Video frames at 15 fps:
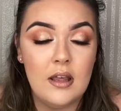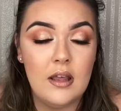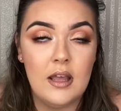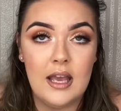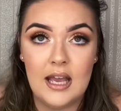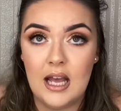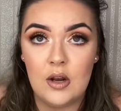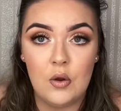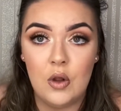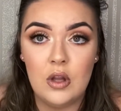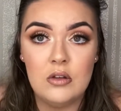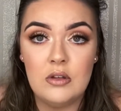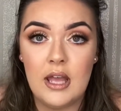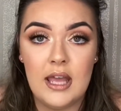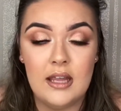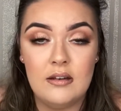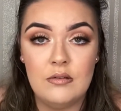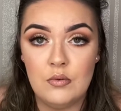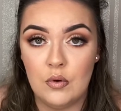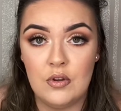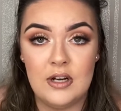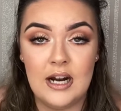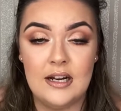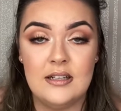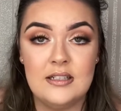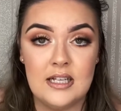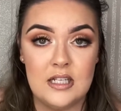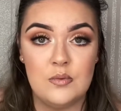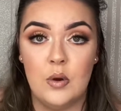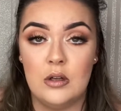at all in Northern Ireland
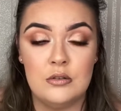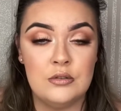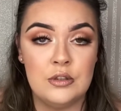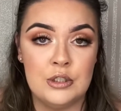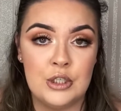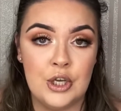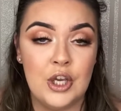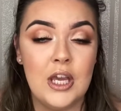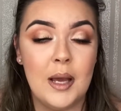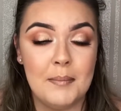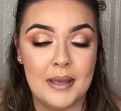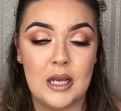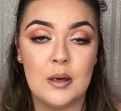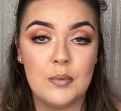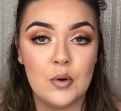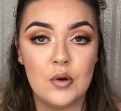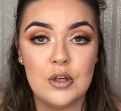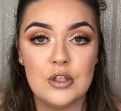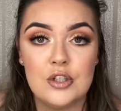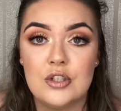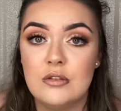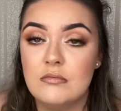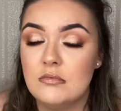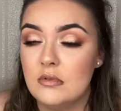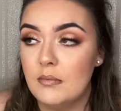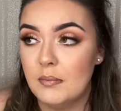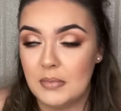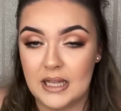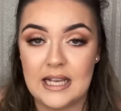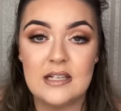is wanting to do a makeup course,
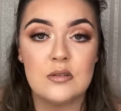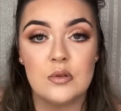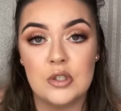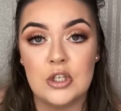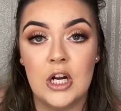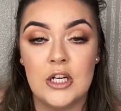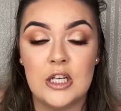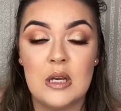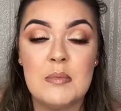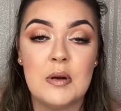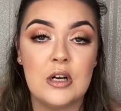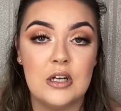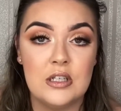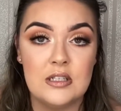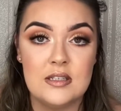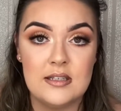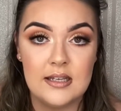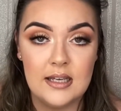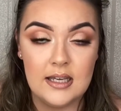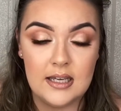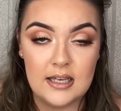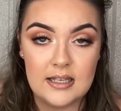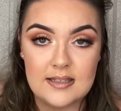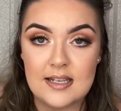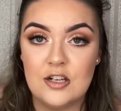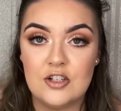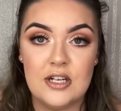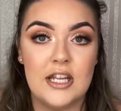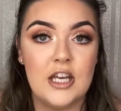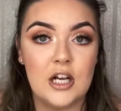please go to Grania, because
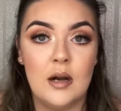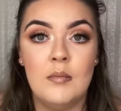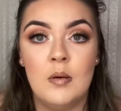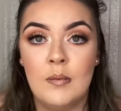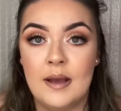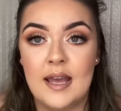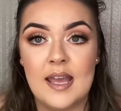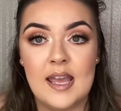seriously you come away